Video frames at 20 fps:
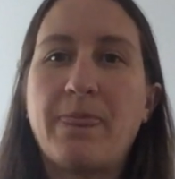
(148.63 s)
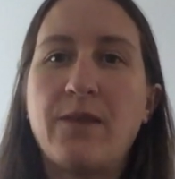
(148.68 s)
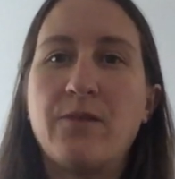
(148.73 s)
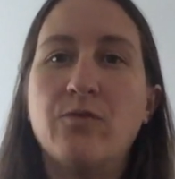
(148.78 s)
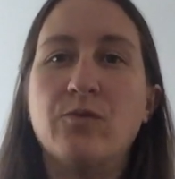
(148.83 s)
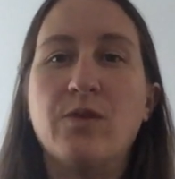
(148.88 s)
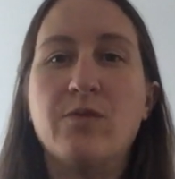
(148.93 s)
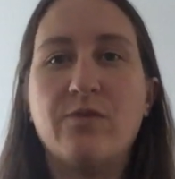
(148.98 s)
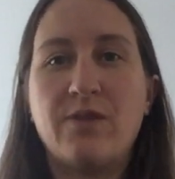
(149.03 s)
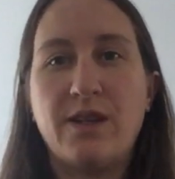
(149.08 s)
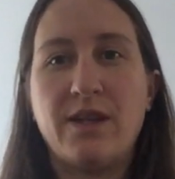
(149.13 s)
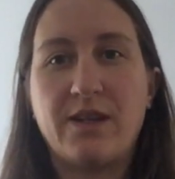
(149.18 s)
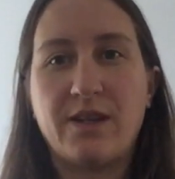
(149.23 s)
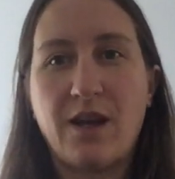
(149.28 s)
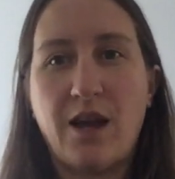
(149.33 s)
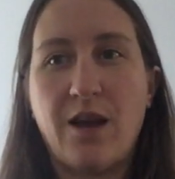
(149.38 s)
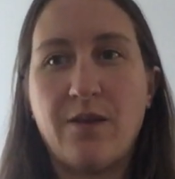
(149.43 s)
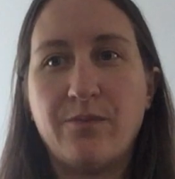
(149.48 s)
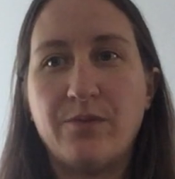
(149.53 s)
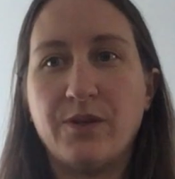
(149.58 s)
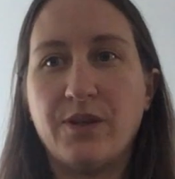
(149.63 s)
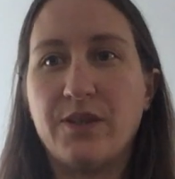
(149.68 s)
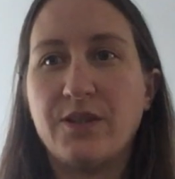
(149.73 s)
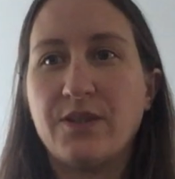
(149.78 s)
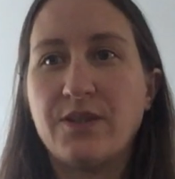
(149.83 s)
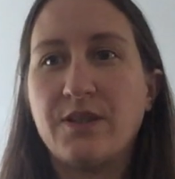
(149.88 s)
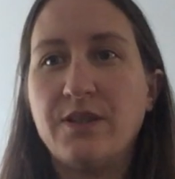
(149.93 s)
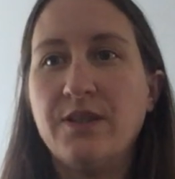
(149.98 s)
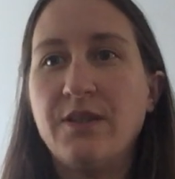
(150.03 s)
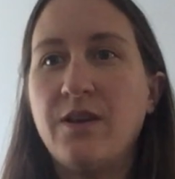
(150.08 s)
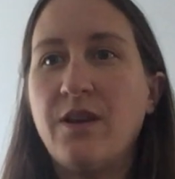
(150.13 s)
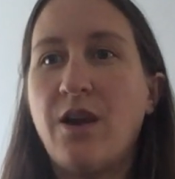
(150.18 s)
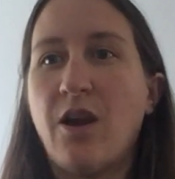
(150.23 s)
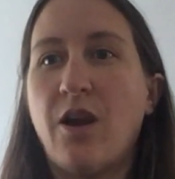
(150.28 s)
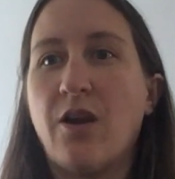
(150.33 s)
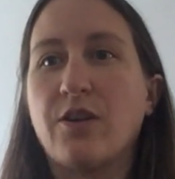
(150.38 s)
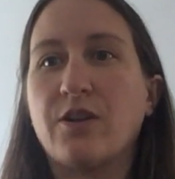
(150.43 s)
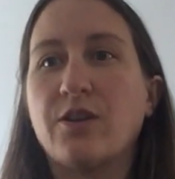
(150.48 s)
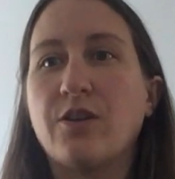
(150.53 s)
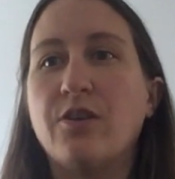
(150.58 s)
when we accomplish
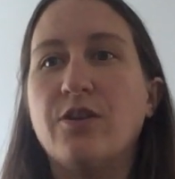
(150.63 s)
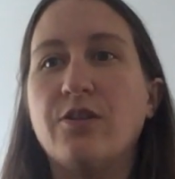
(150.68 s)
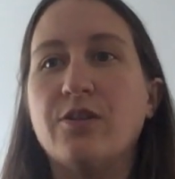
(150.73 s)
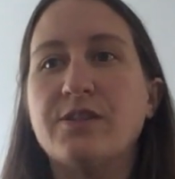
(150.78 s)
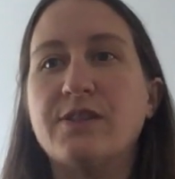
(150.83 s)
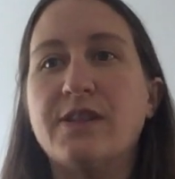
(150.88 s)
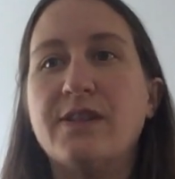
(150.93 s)
our goals.